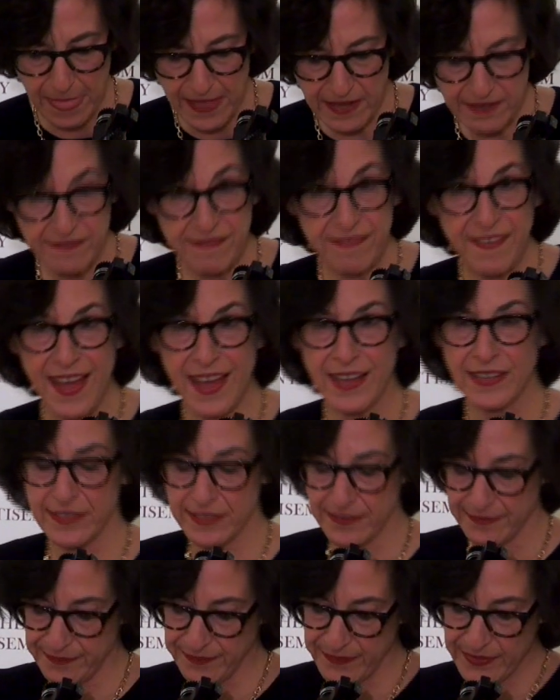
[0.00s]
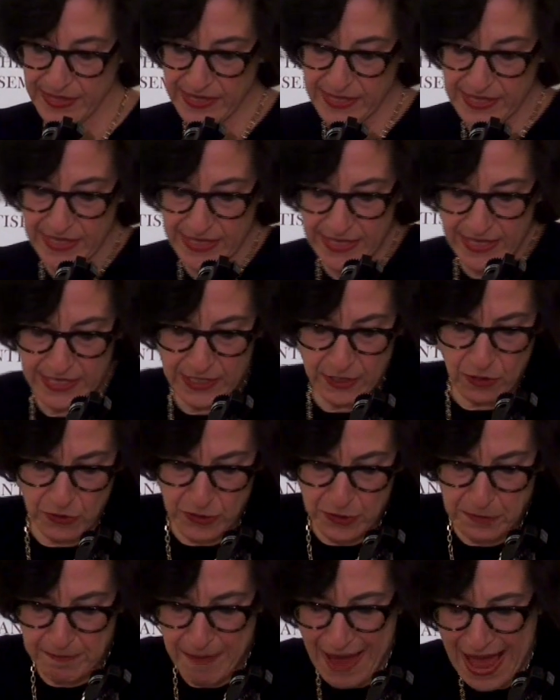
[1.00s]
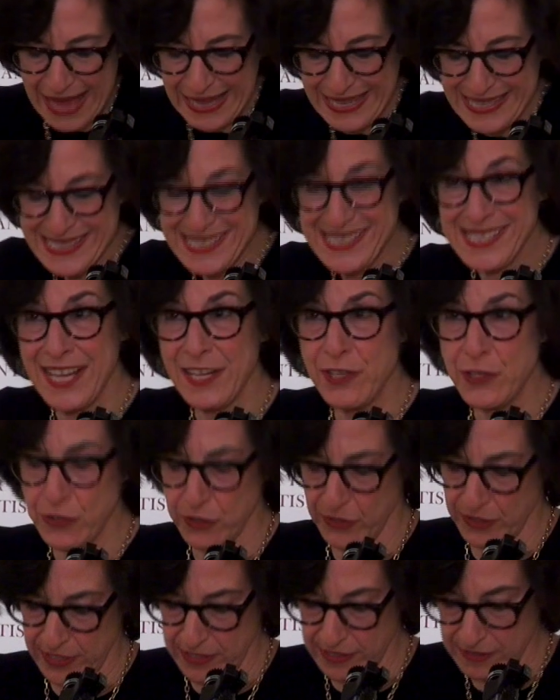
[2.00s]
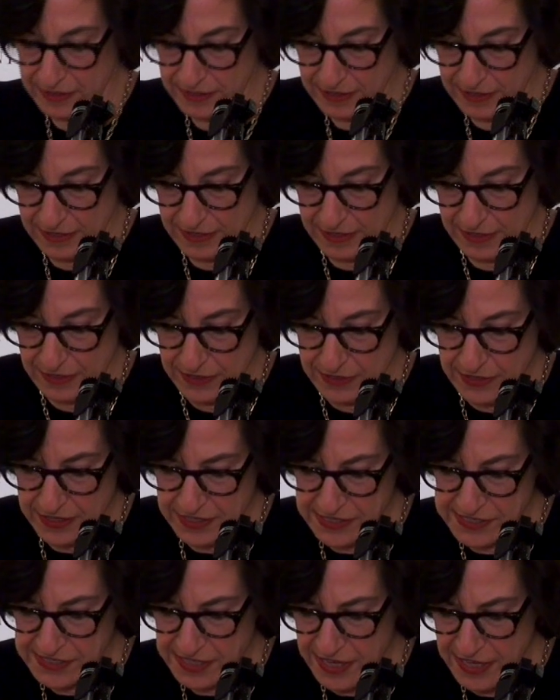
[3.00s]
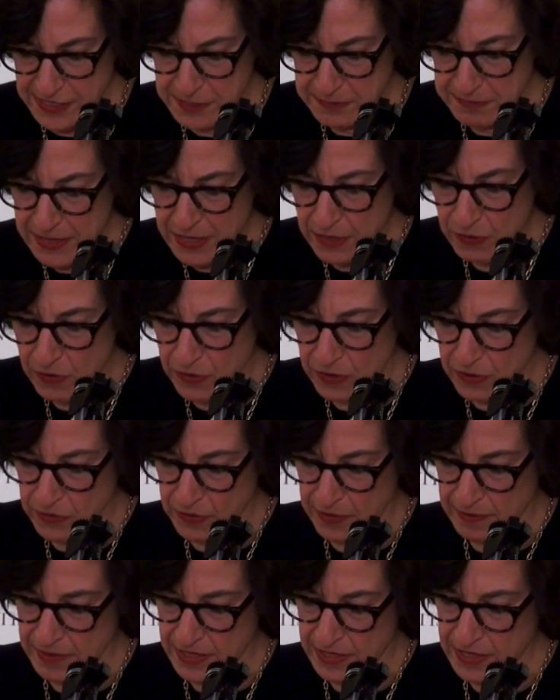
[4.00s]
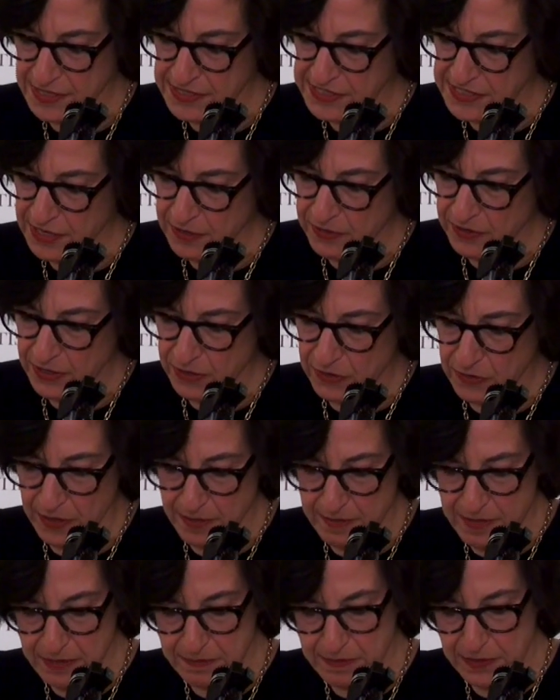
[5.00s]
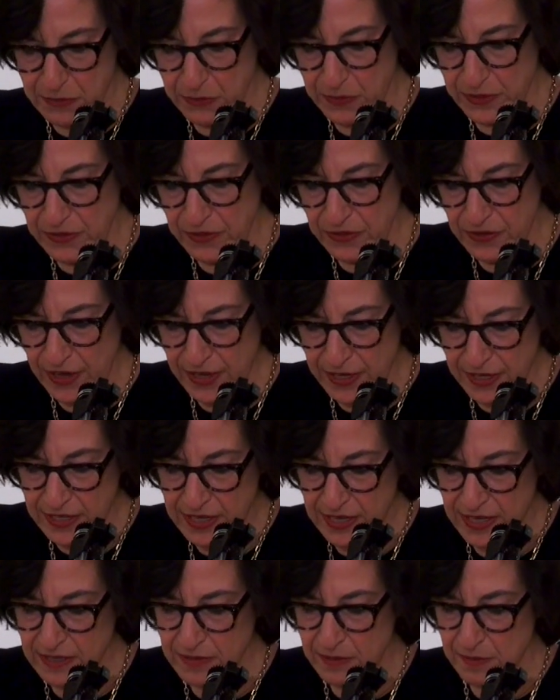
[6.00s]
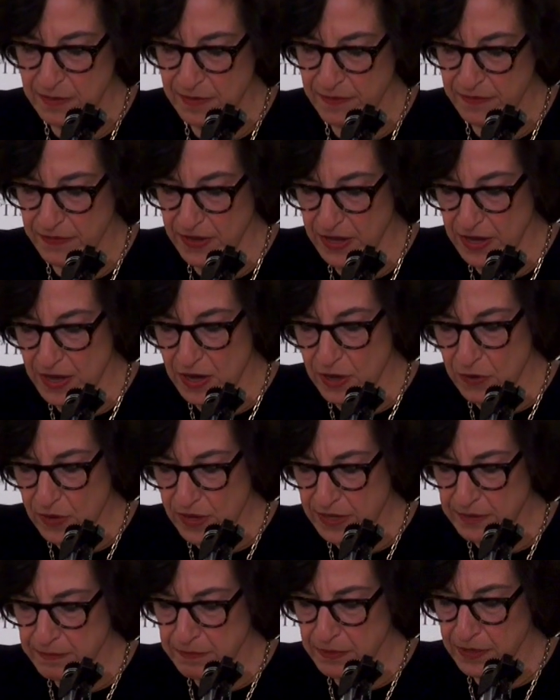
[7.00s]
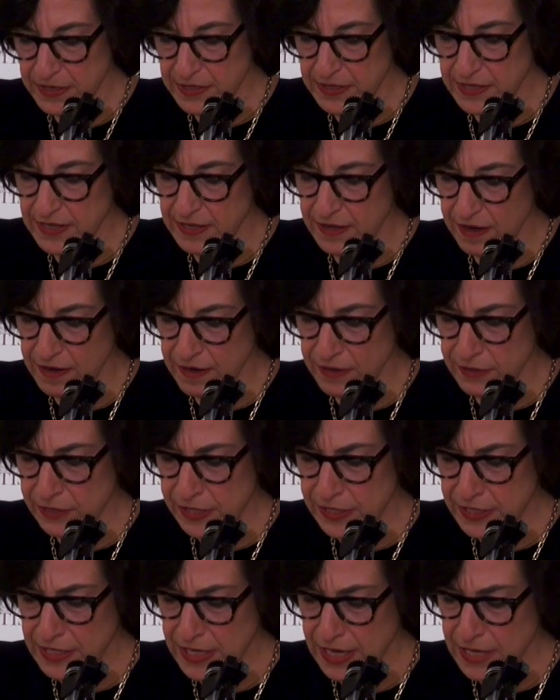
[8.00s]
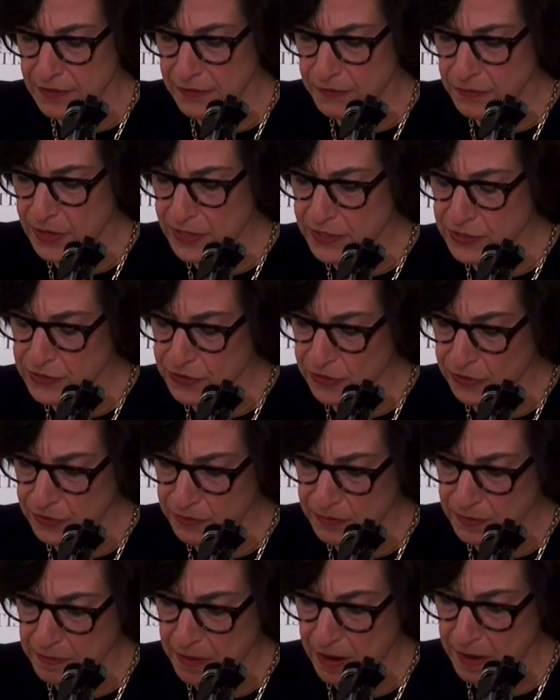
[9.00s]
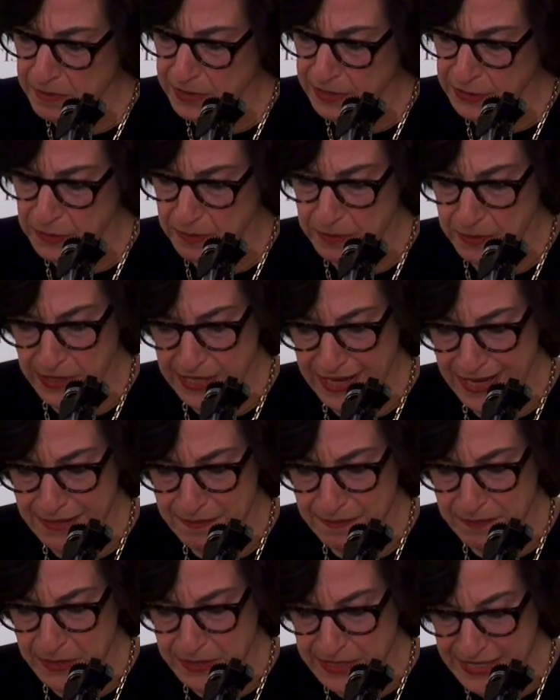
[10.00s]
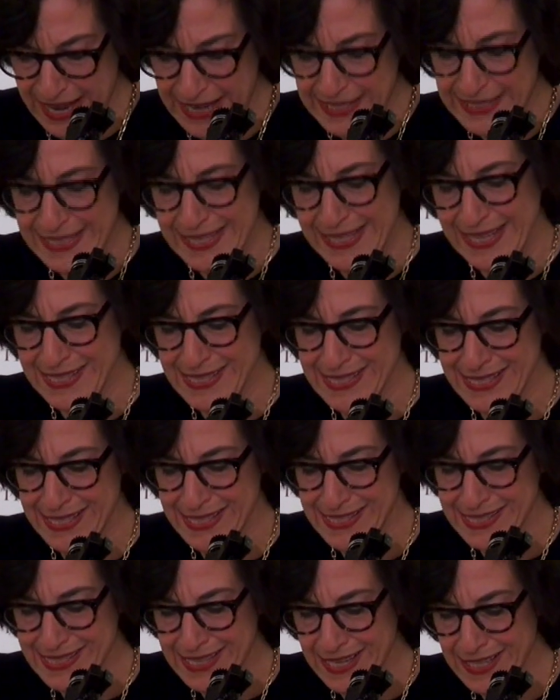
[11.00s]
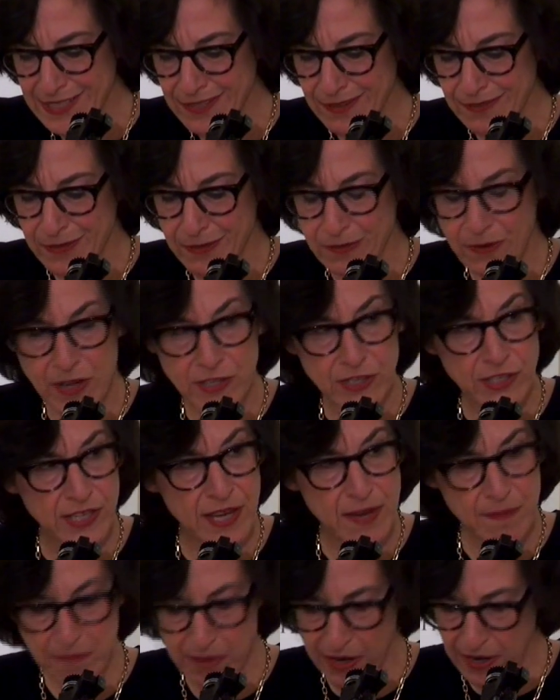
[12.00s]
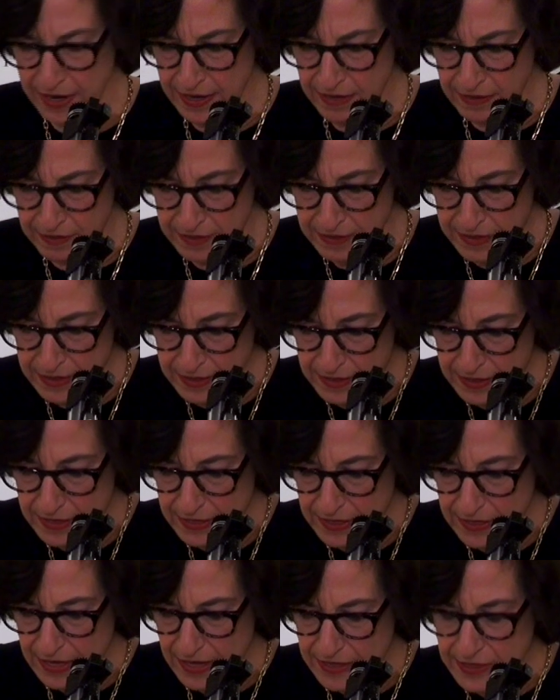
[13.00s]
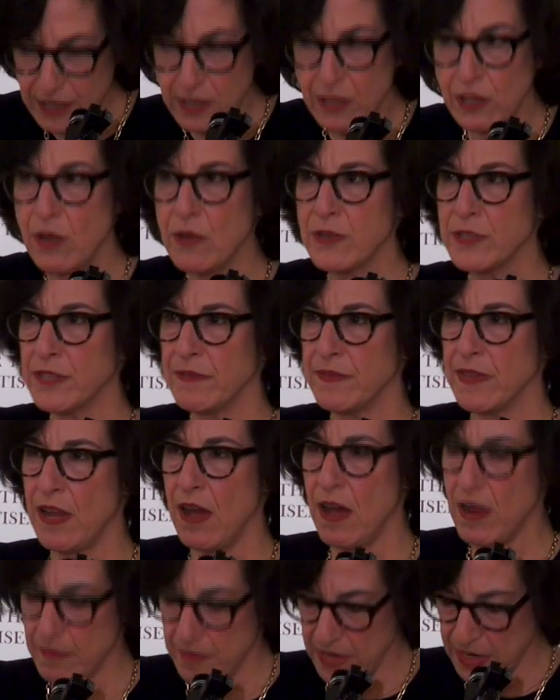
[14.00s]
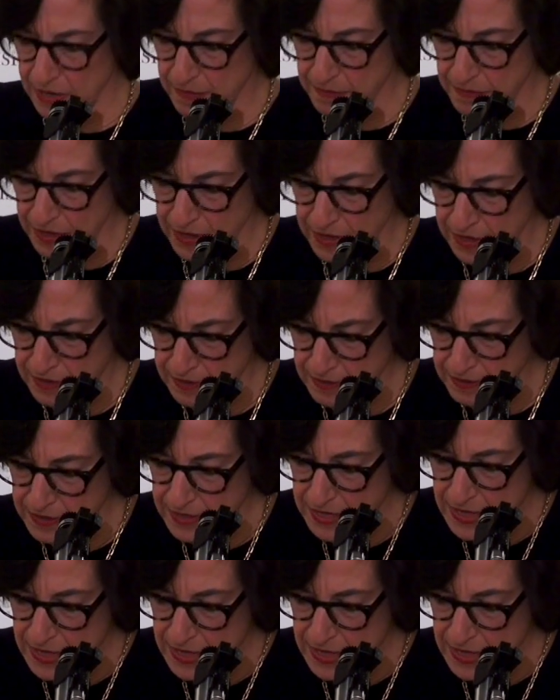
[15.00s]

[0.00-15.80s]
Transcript: In fact, it goes back a century to the Sykes-Picot Agreement, a secret agreement between the United Kingdom of Great Britain and Ireland and the French Third Republic to protect against the ascent of the Russian Empire at the close of the Ottoman Empire.